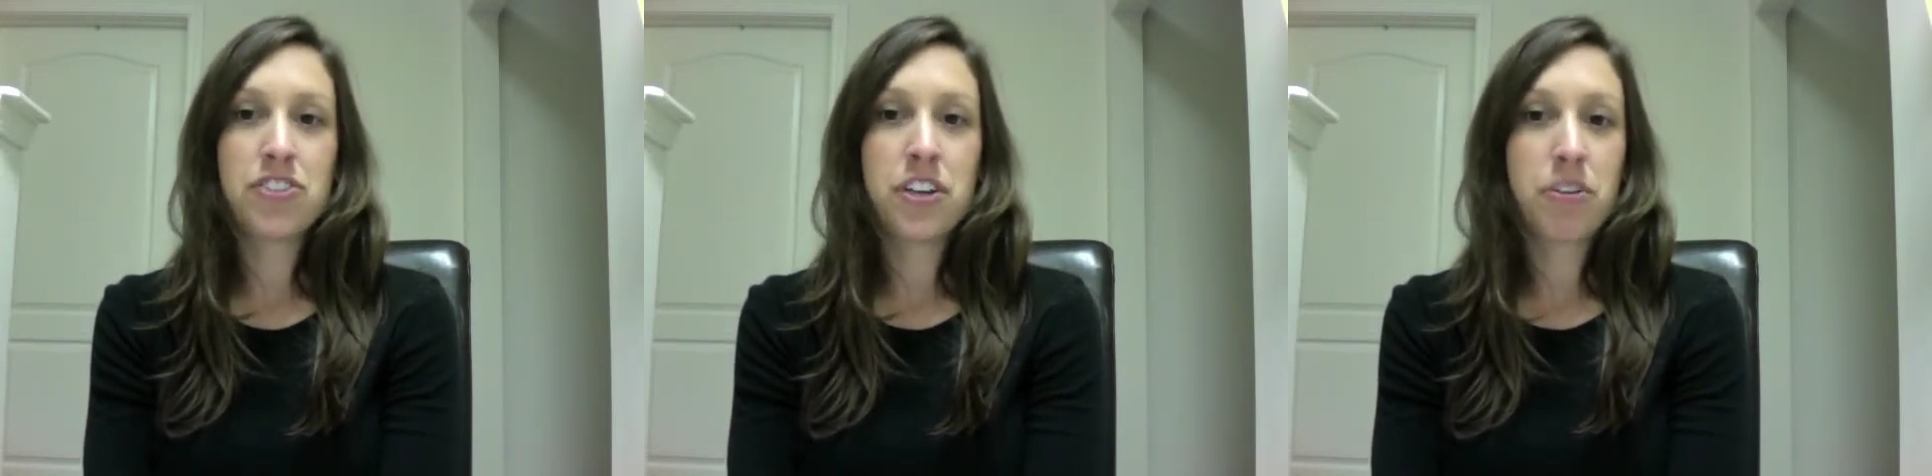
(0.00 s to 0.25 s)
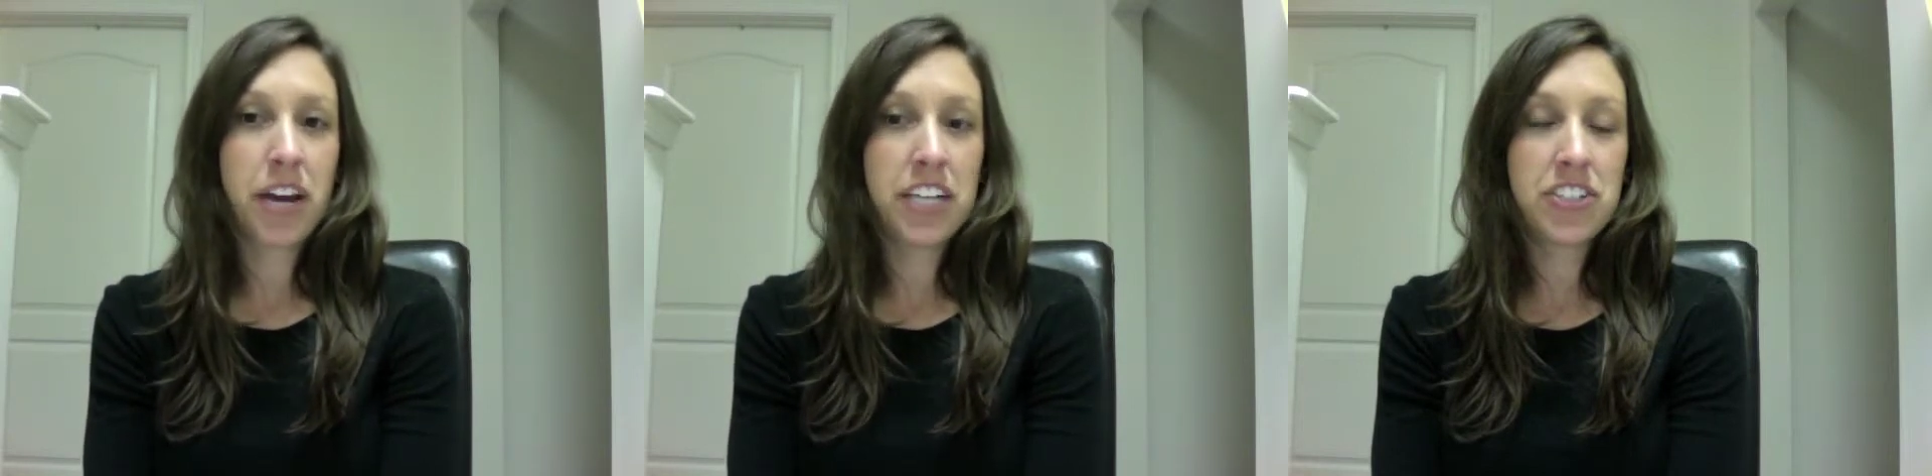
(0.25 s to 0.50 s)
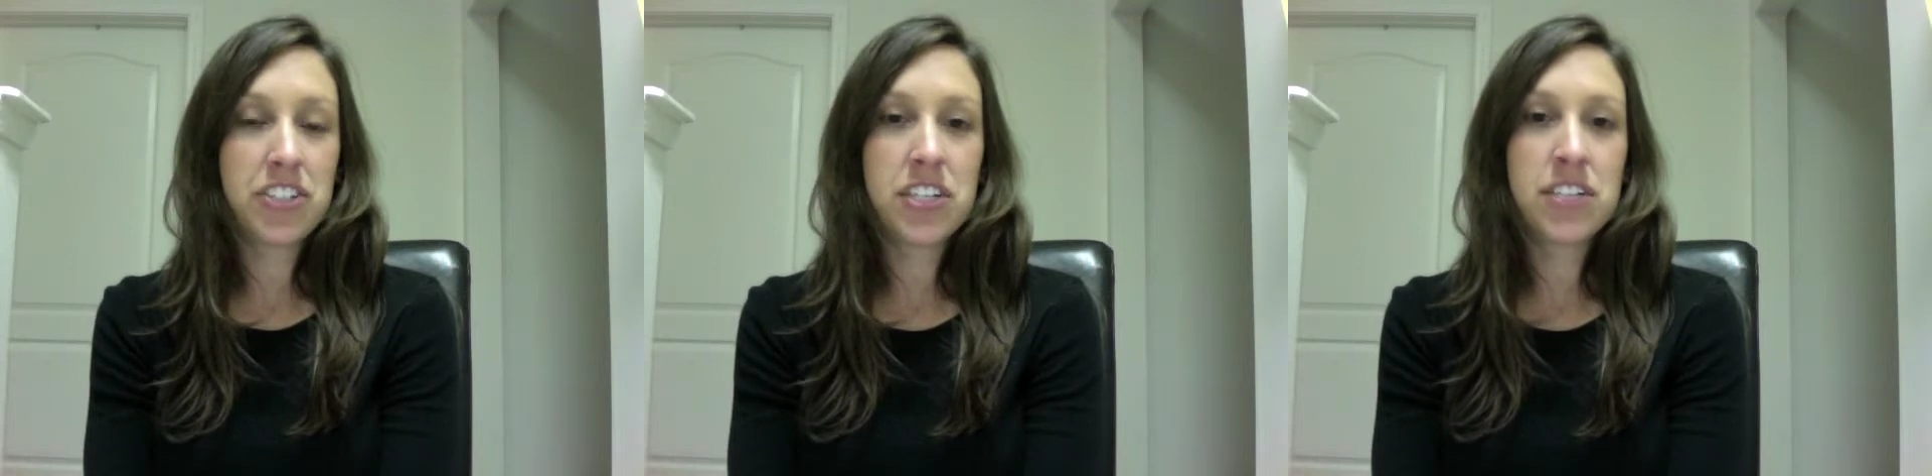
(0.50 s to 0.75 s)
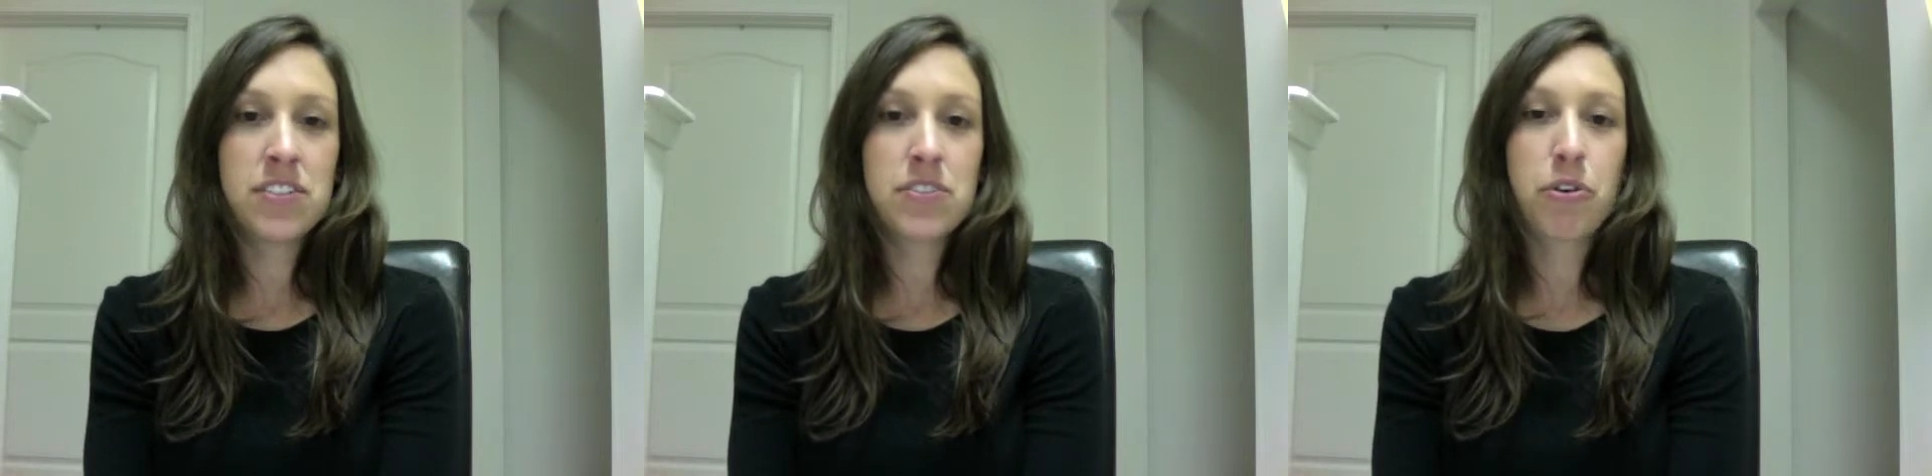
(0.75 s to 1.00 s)

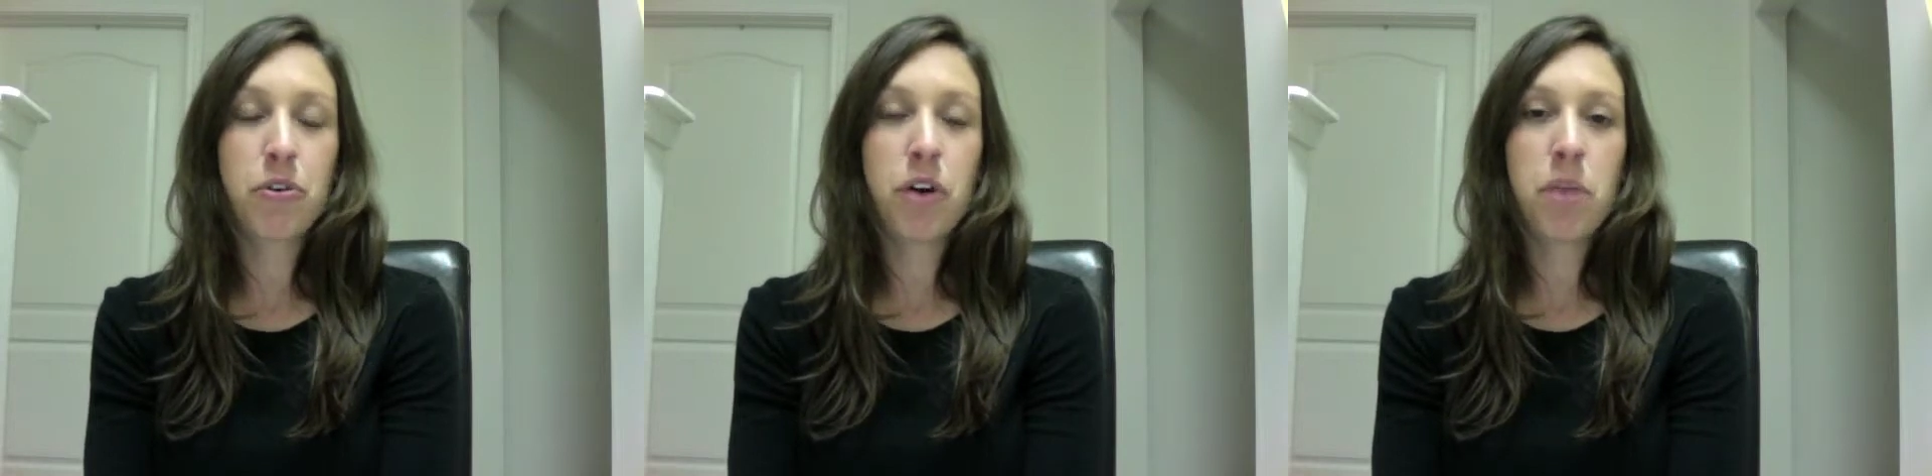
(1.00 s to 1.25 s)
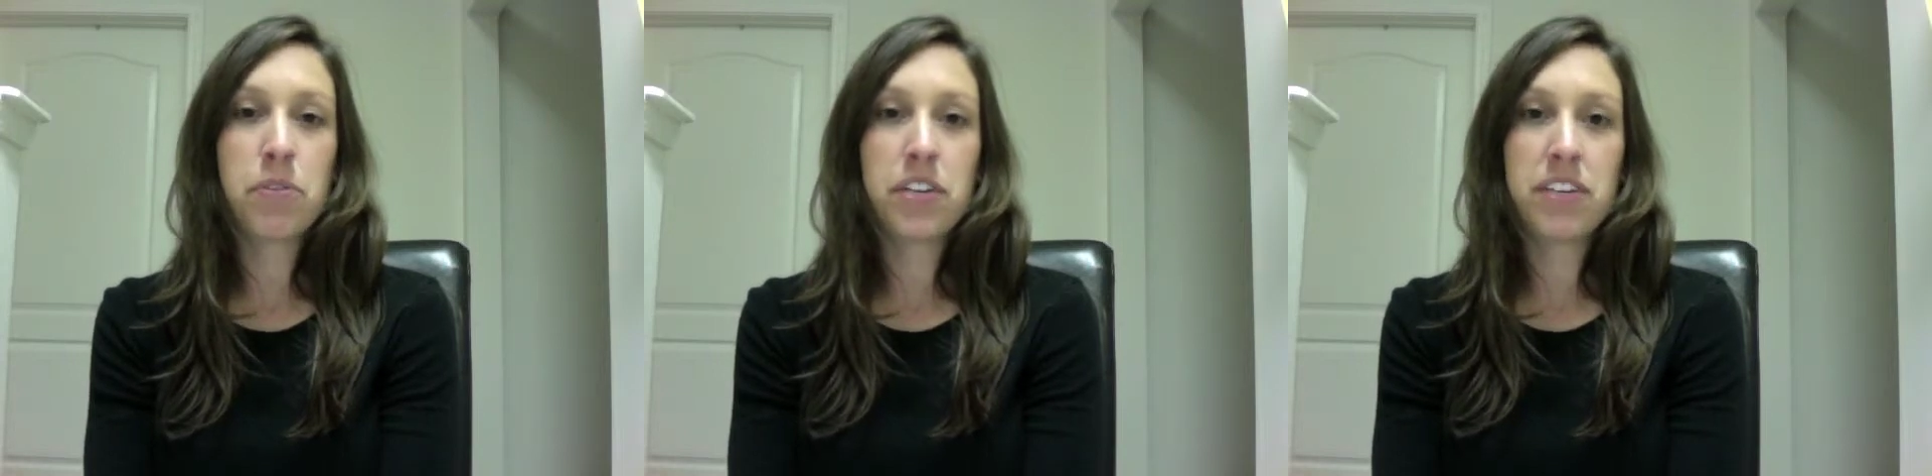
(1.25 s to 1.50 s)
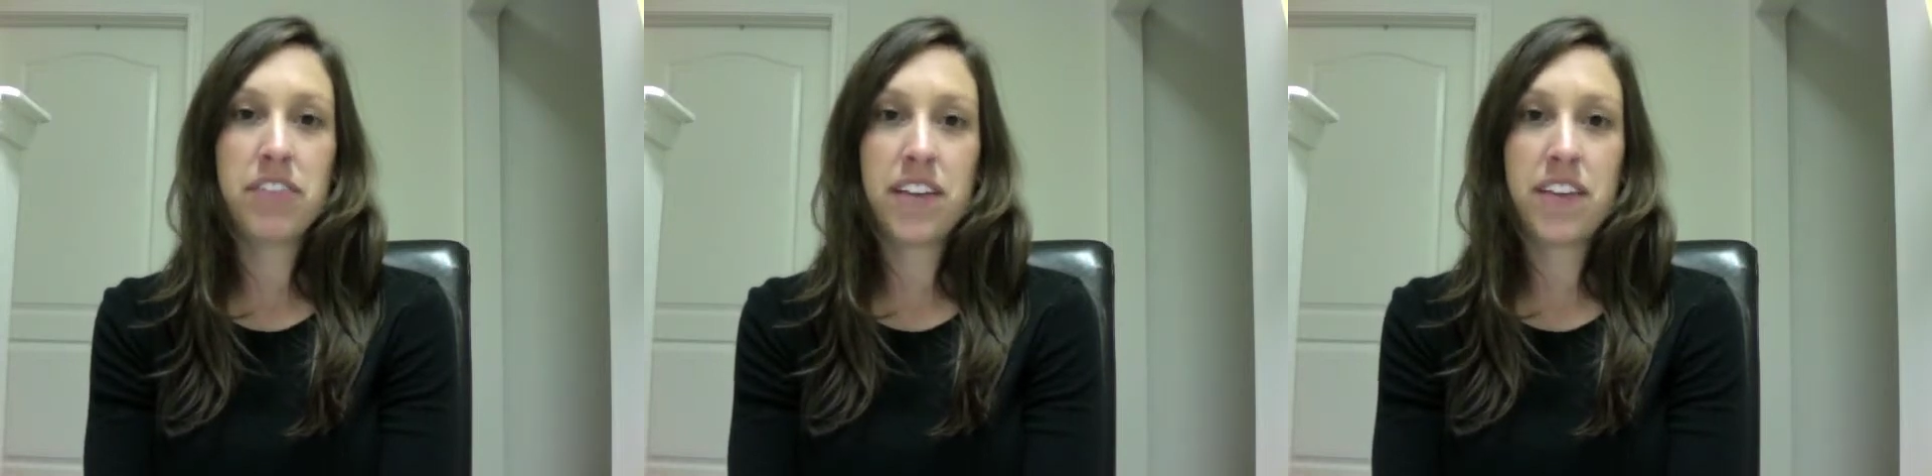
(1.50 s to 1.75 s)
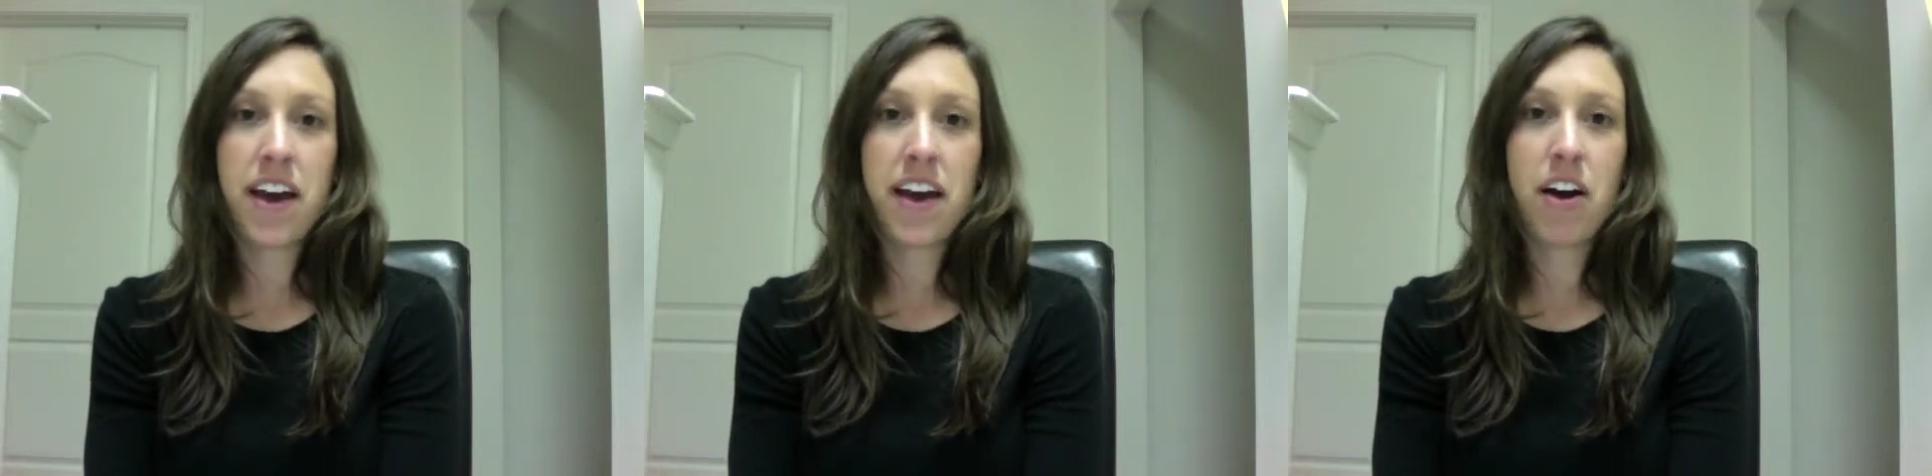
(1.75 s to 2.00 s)
generations grew up
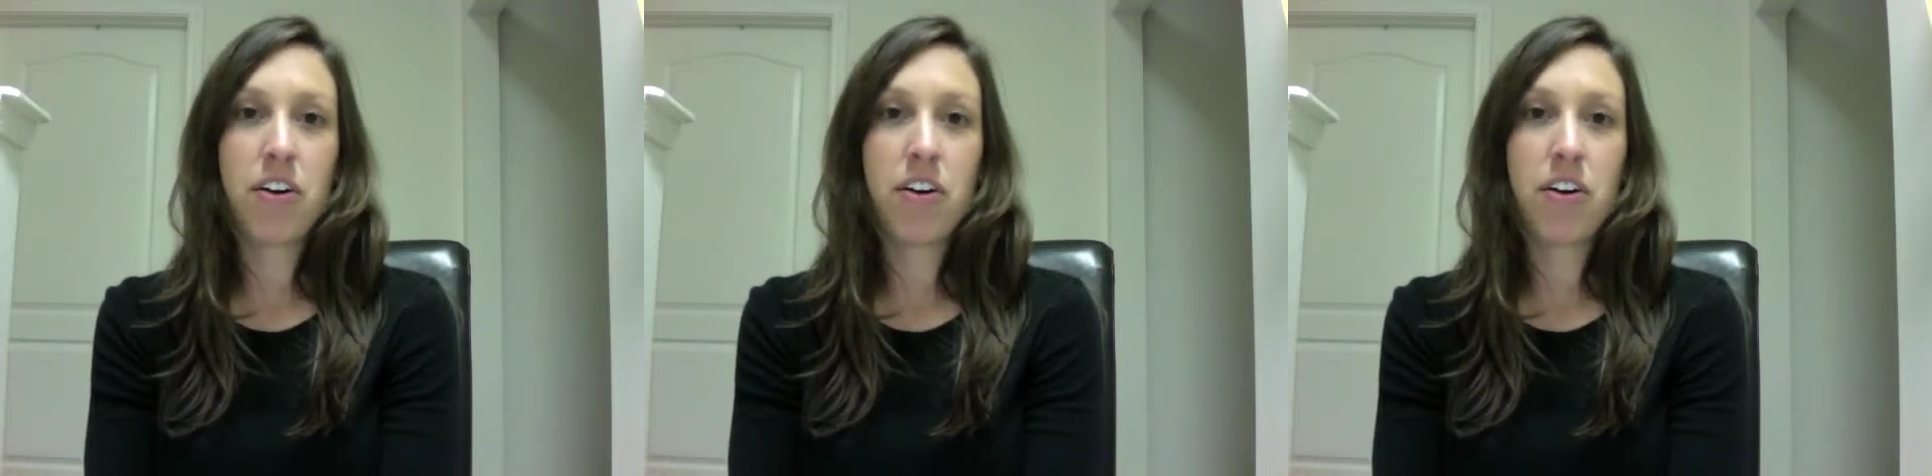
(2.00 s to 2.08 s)
believing that